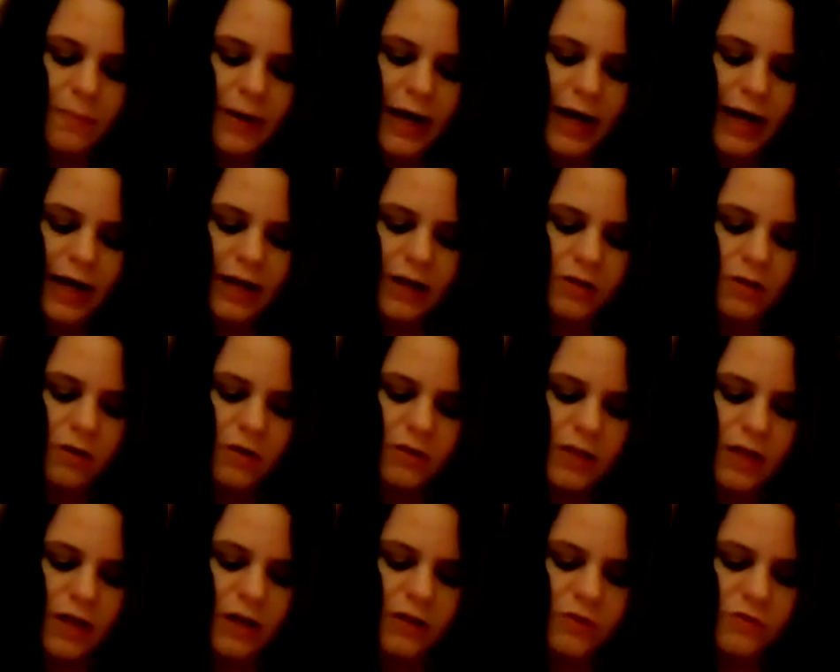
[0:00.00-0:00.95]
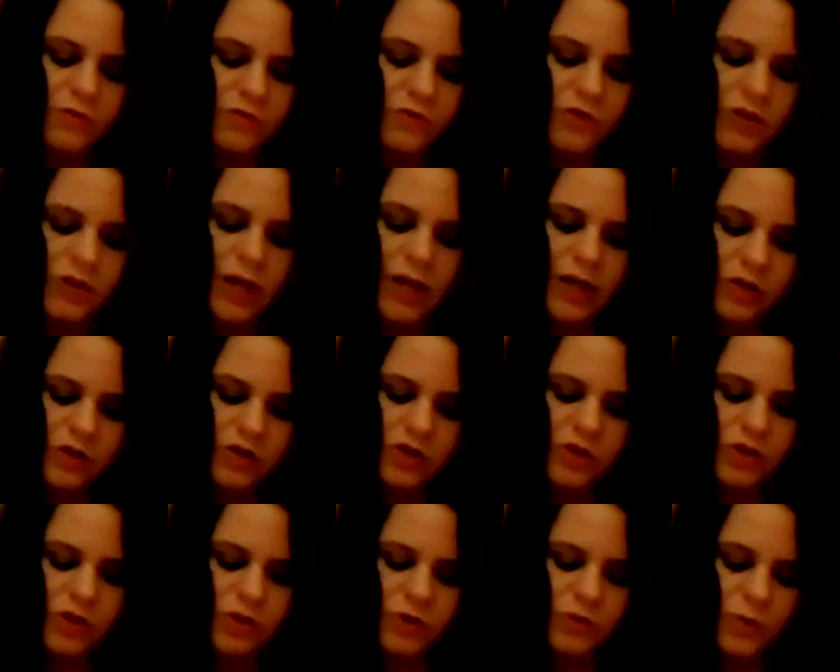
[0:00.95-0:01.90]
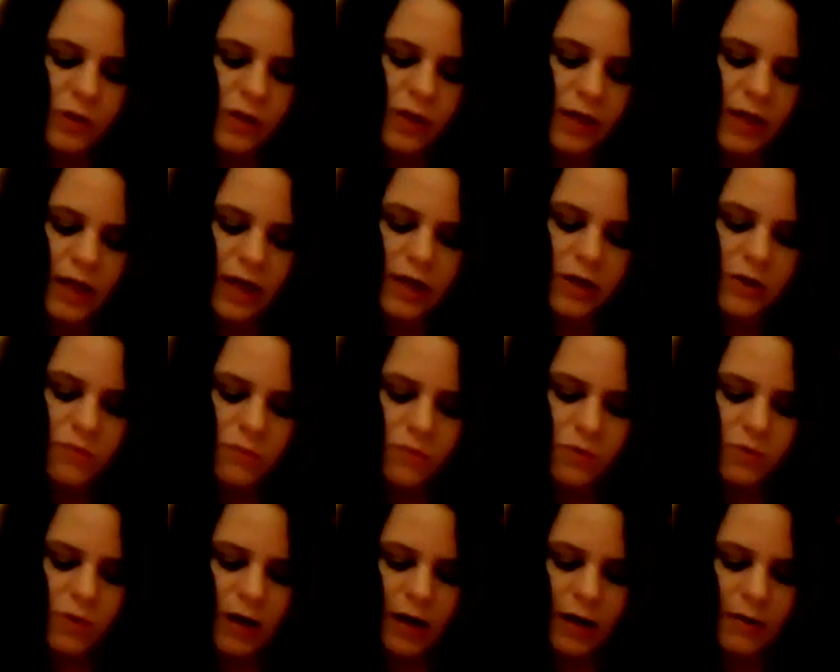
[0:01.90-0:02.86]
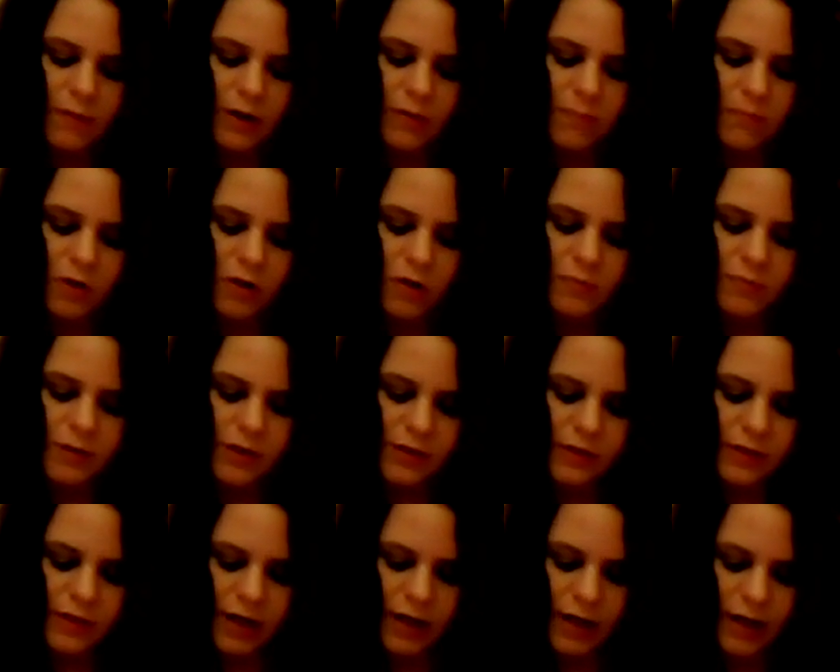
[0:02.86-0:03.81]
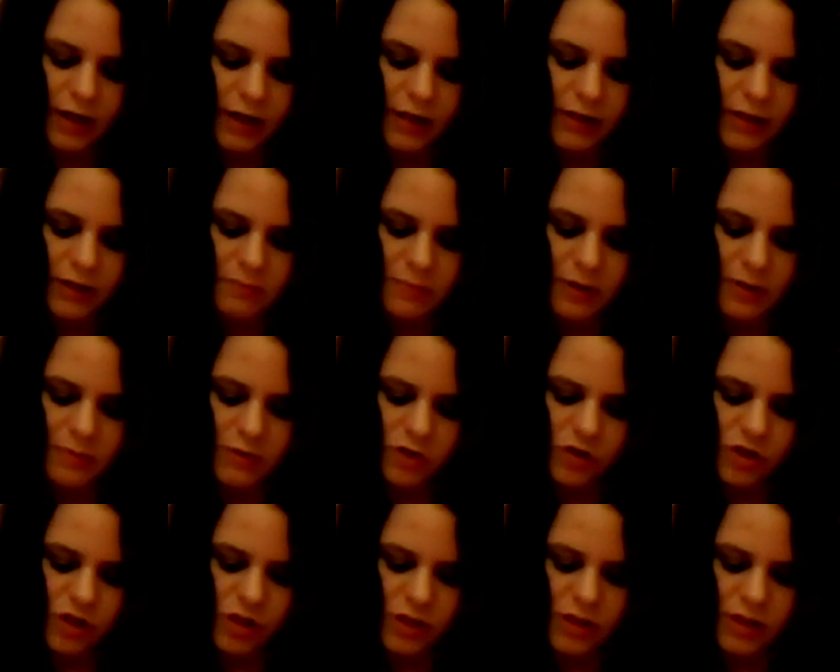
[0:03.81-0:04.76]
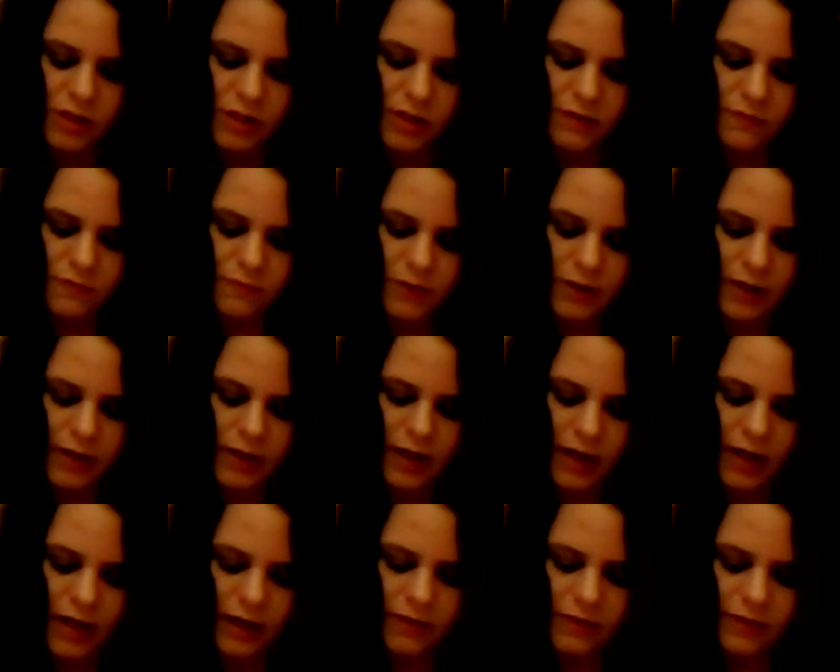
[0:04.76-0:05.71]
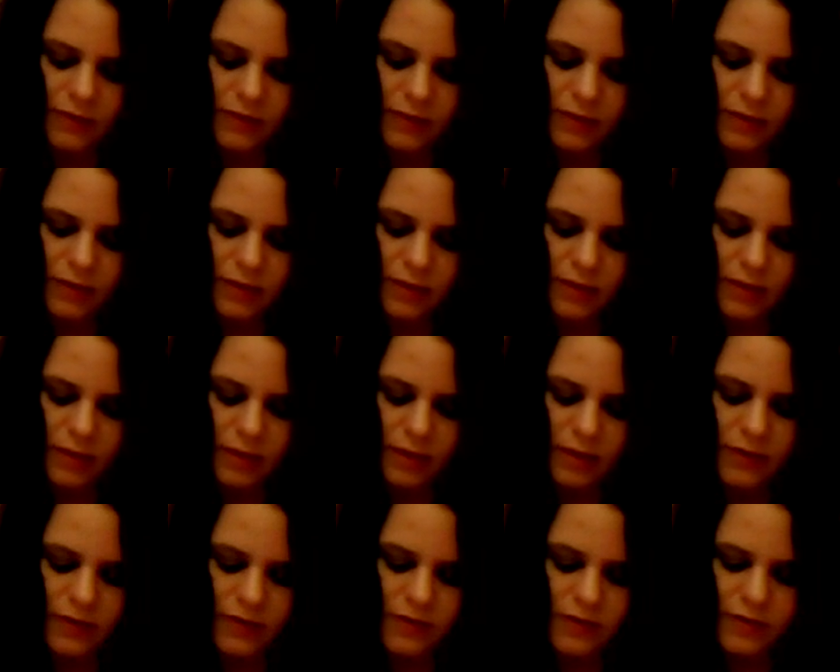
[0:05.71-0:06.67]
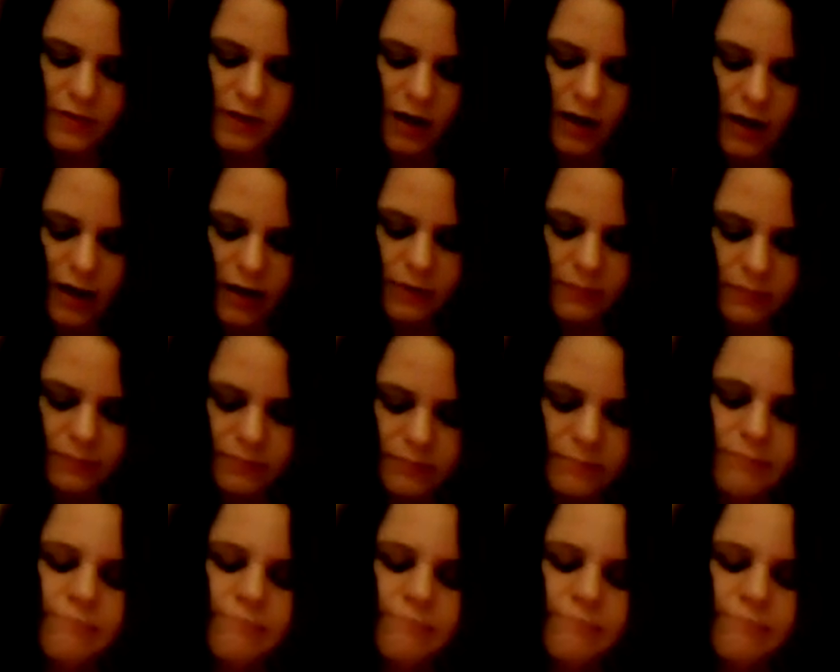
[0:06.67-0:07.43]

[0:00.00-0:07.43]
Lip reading: had it on the other side too. And I don't know how my mom did that. And I think maybe she did it like at the spot.